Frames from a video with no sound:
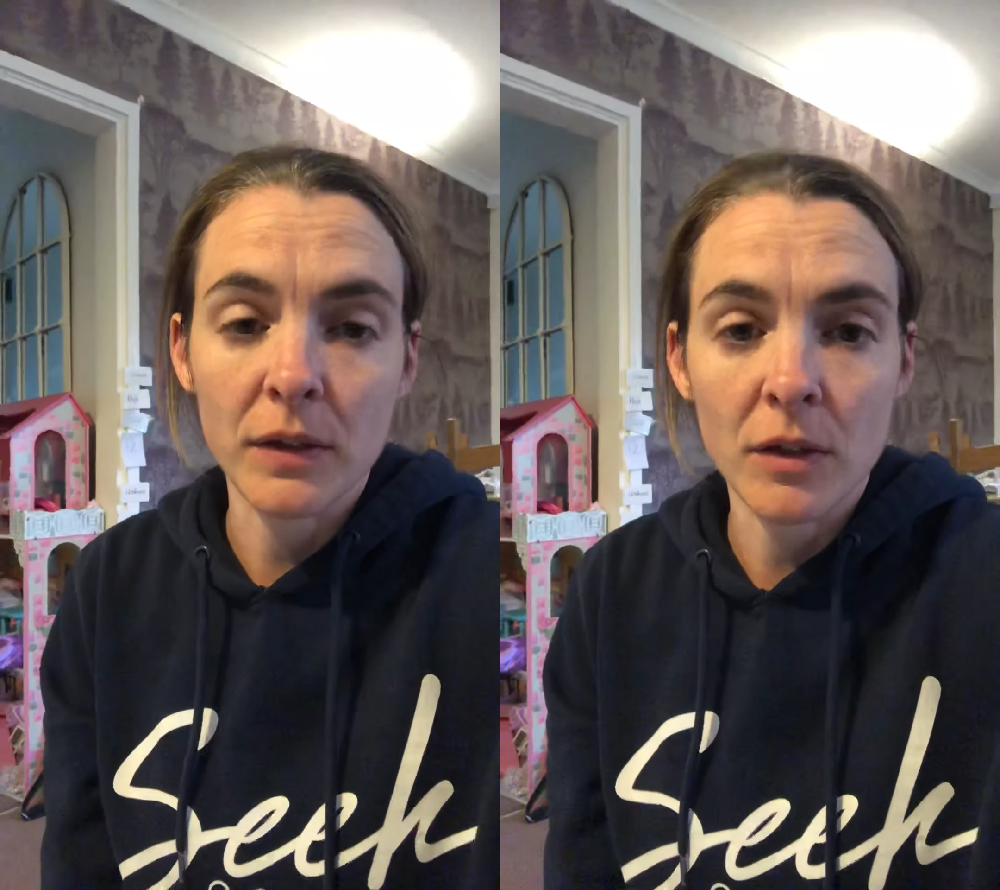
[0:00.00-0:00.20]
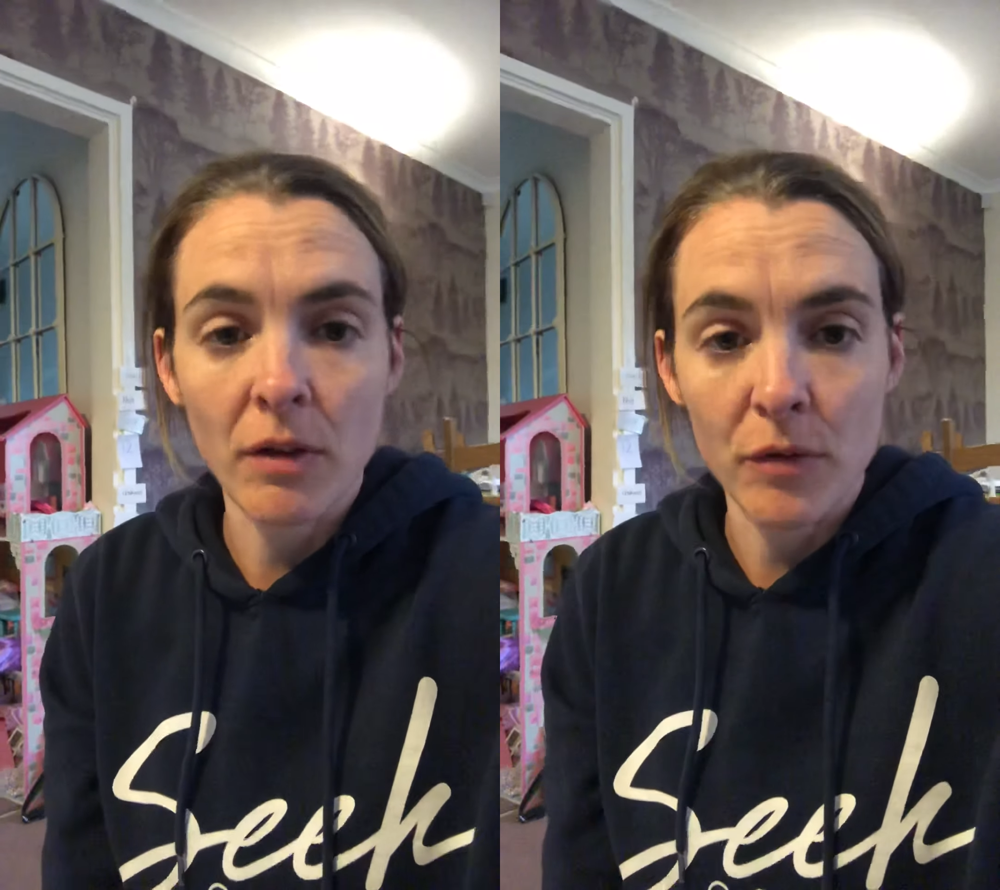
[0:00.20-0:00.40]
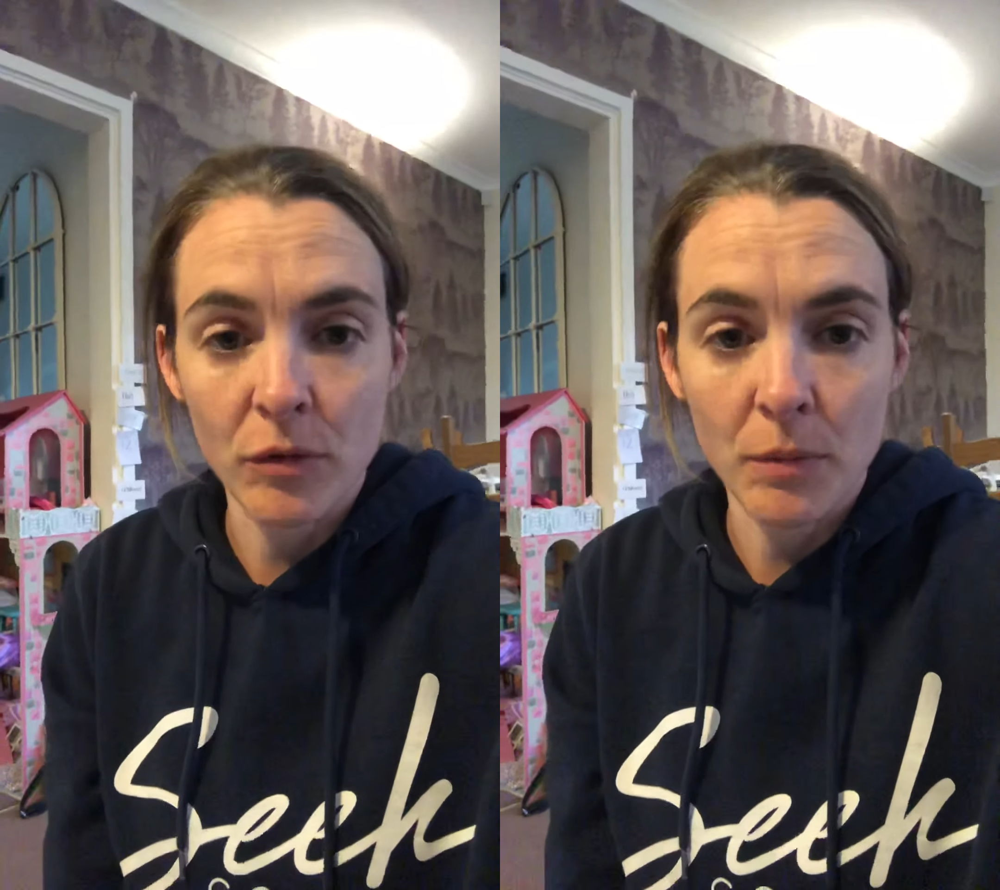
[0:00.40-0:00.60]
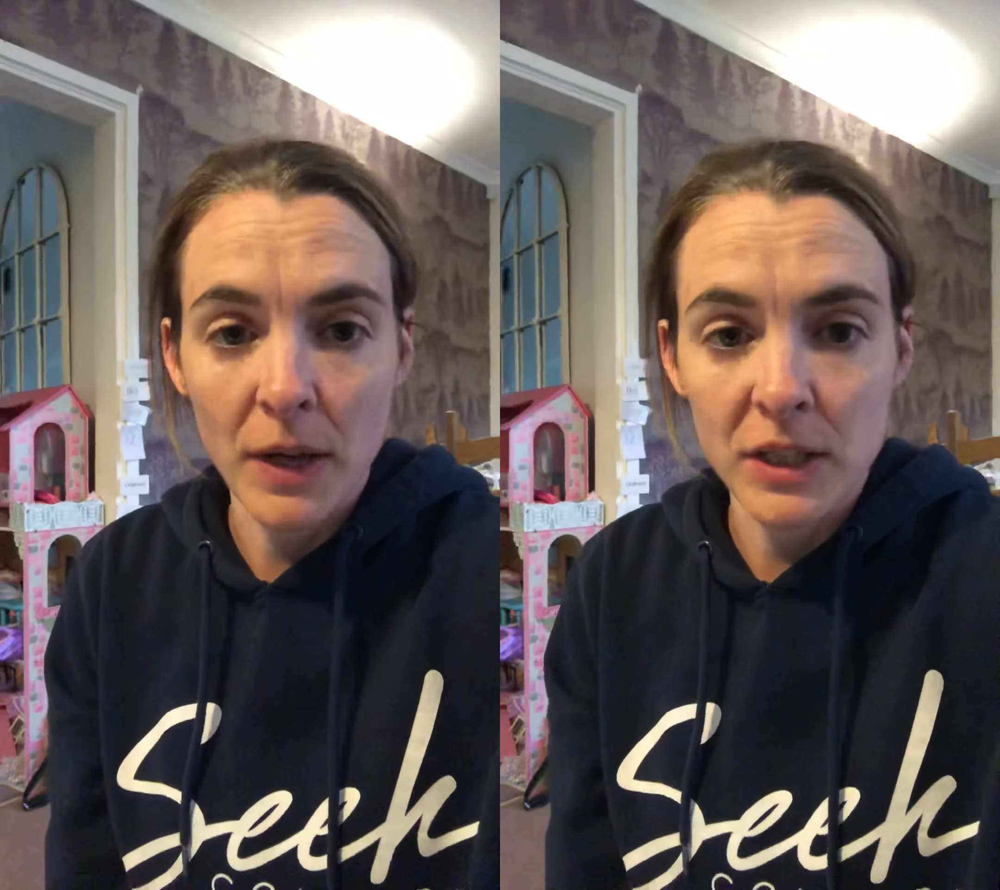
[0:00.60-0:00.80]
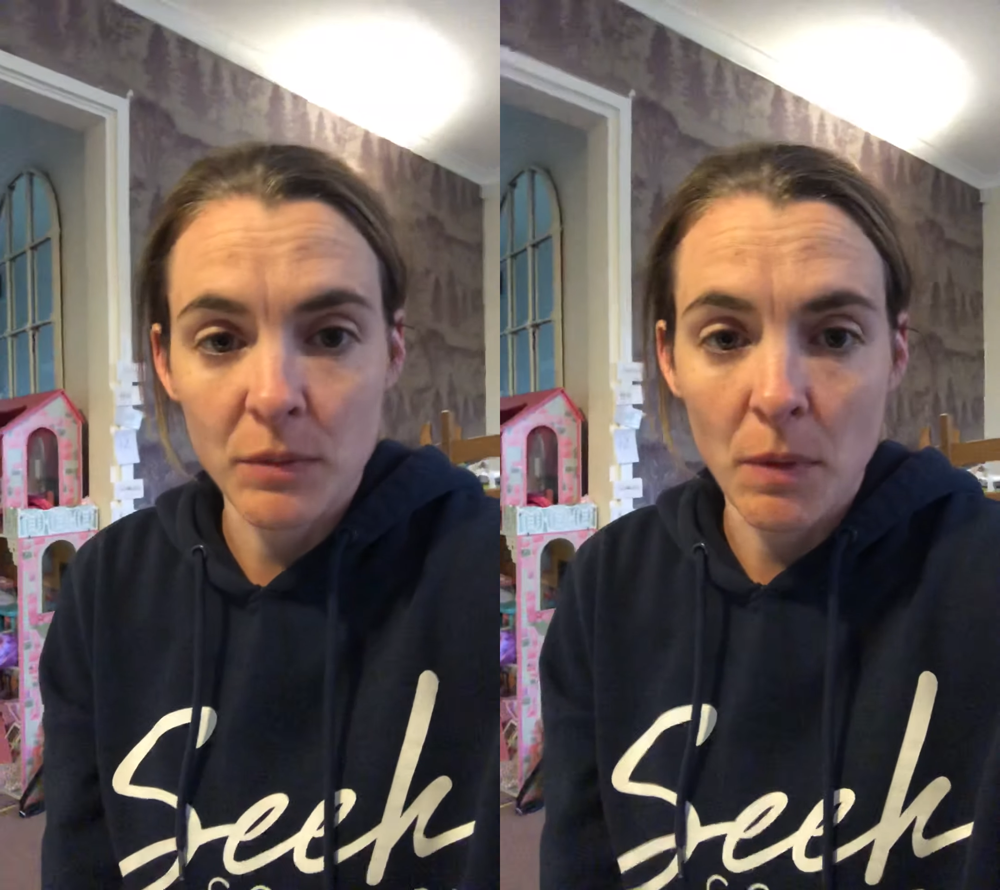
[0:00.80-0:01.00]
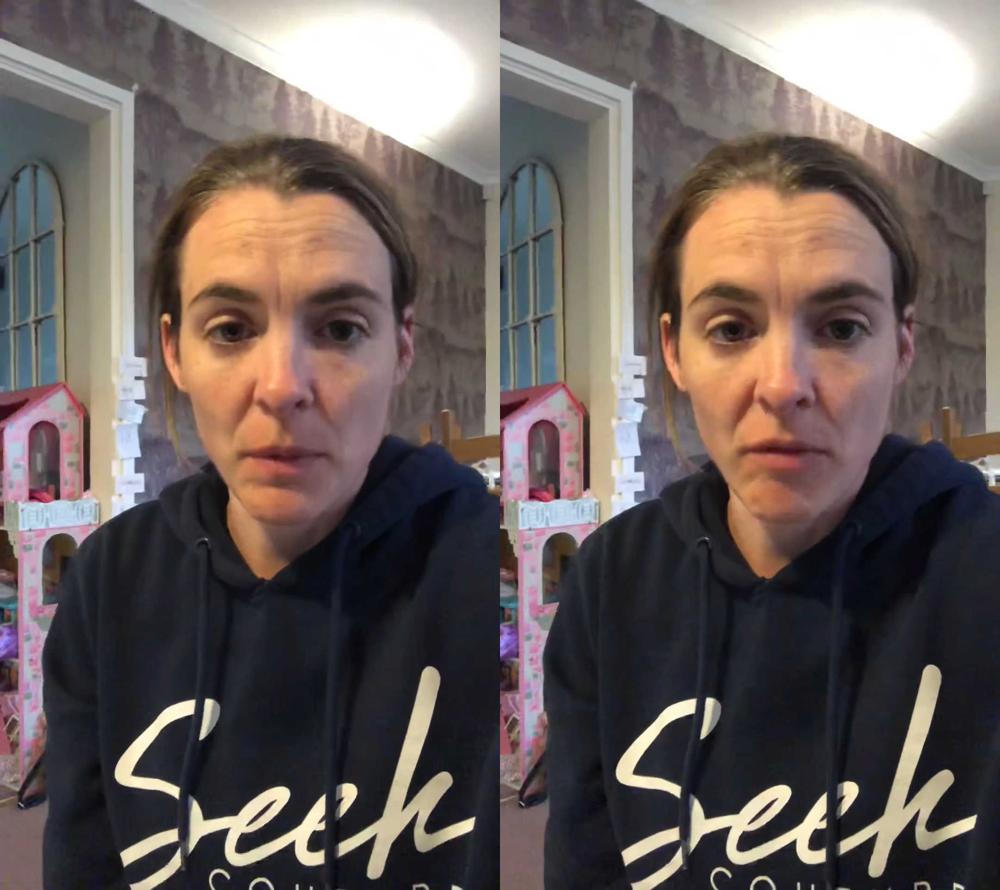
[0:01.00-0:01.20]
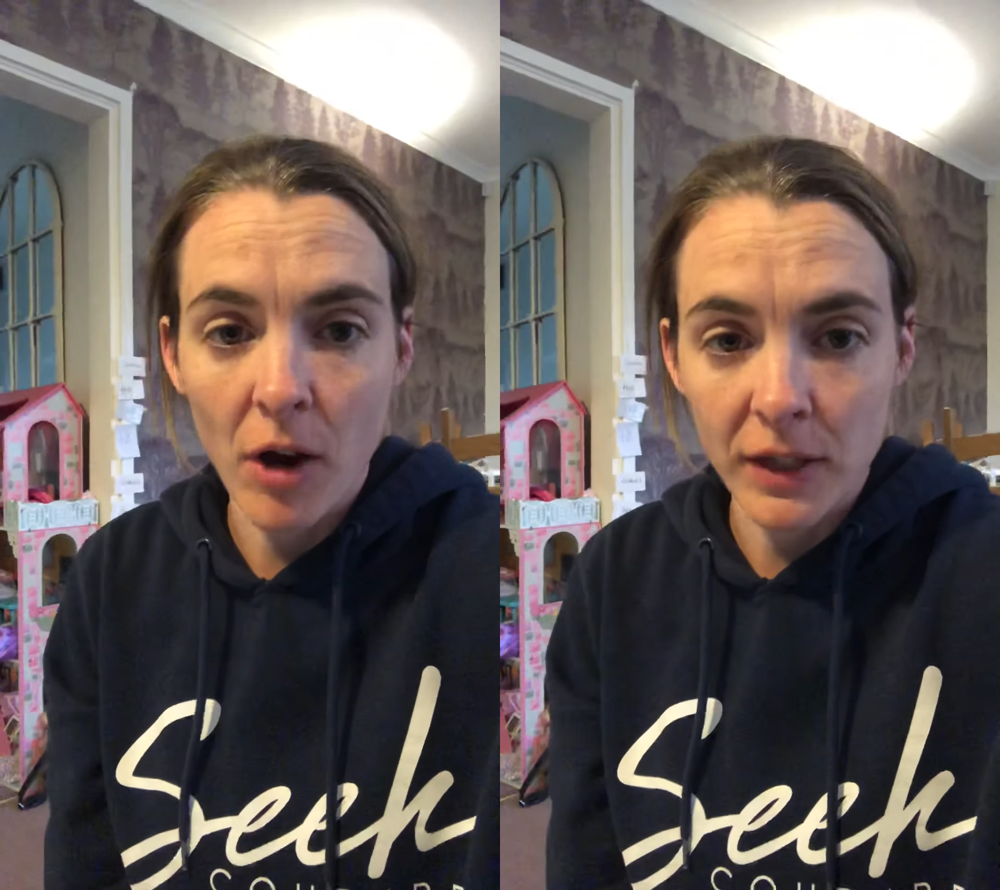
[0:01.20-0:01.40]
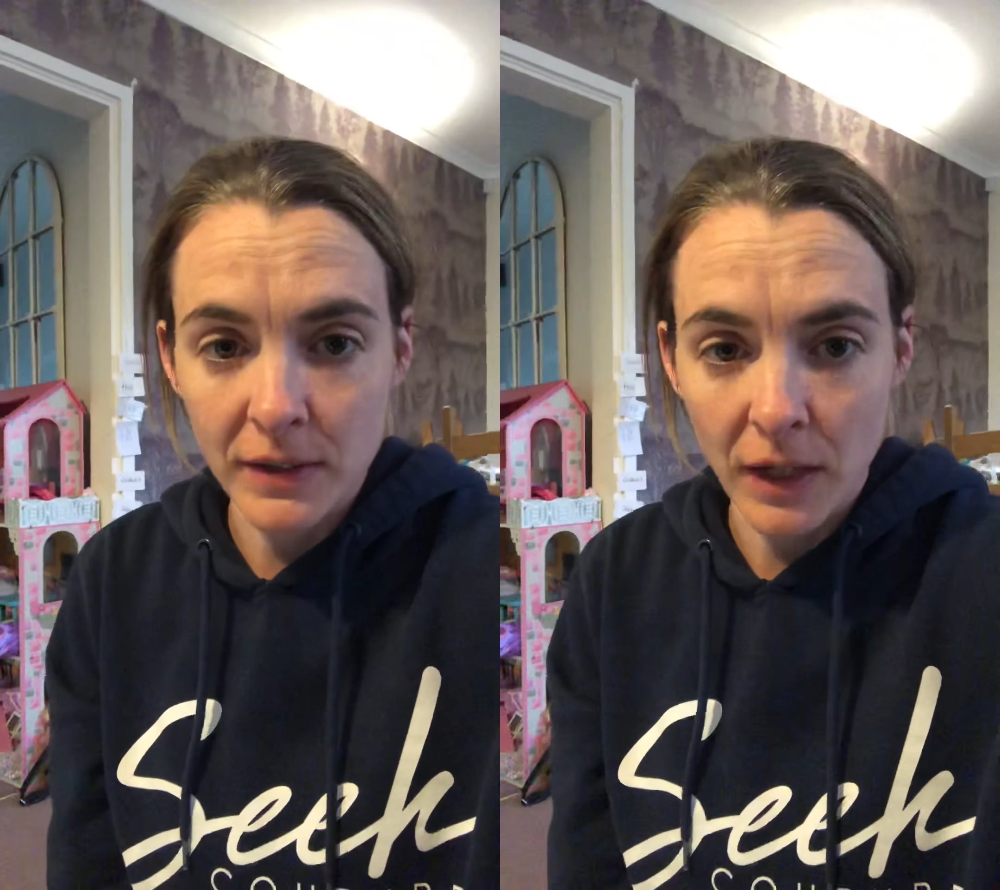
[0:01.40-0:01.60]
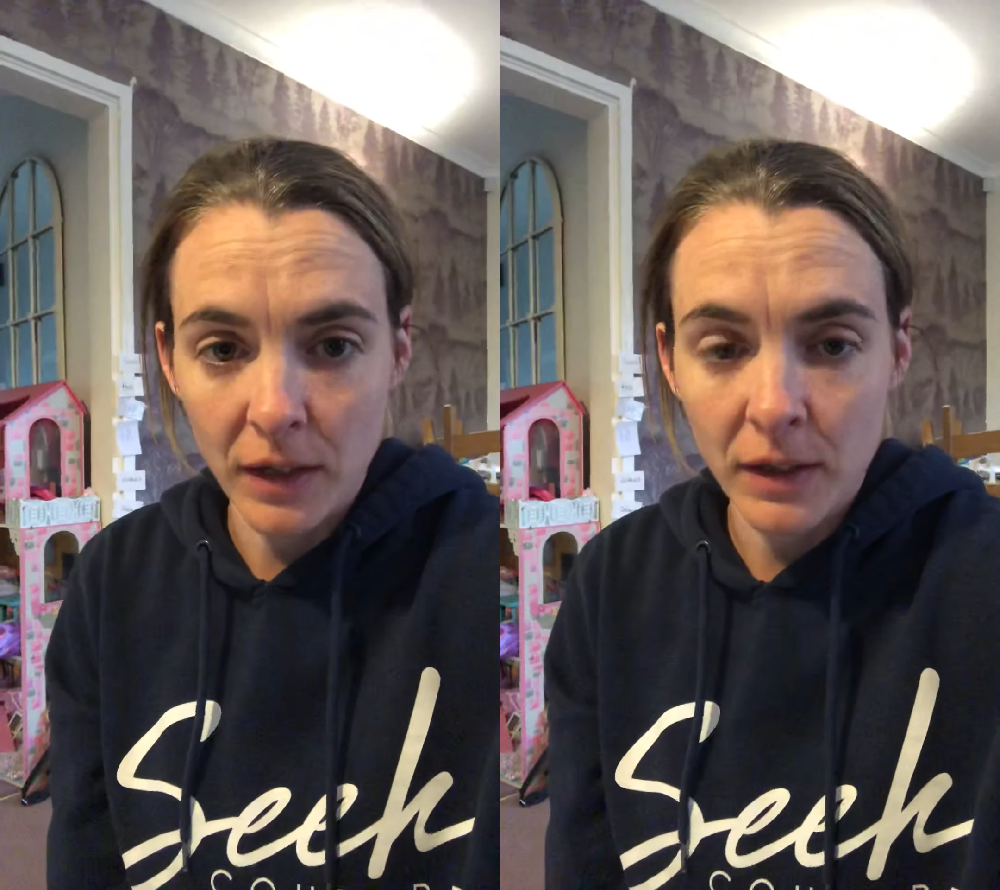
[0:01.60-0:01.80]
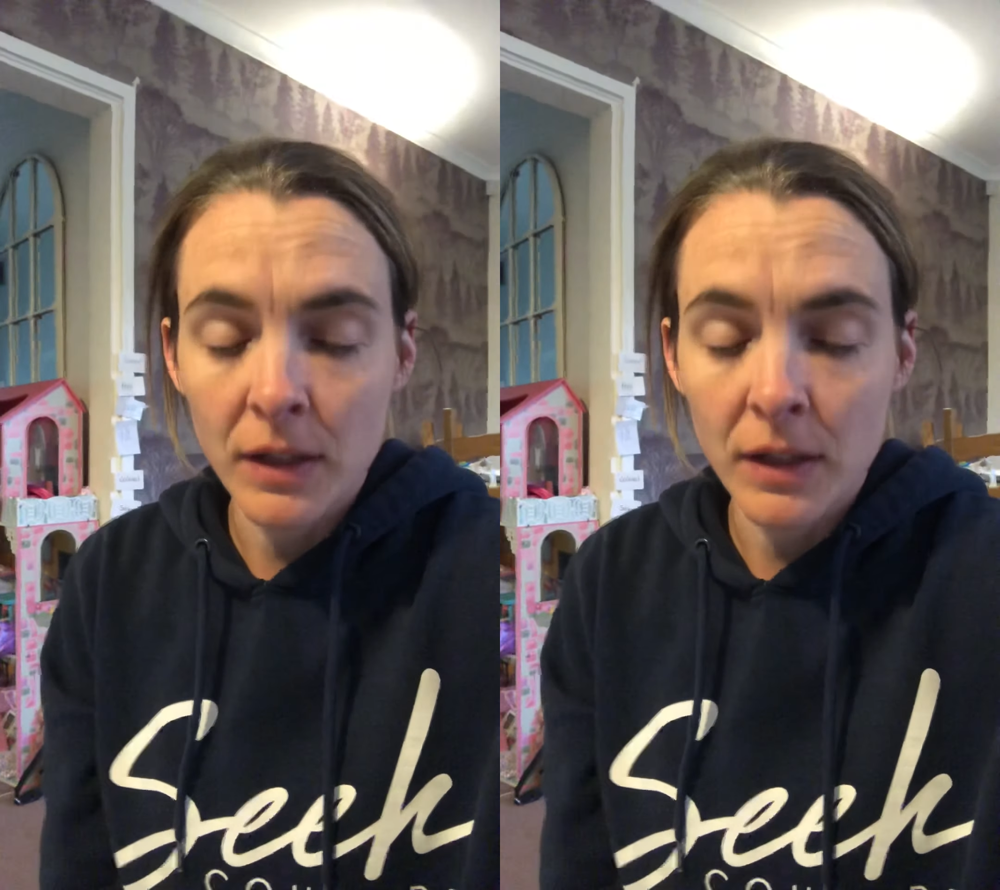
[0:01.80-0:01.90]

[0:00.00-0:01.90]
correct formation when we're writing.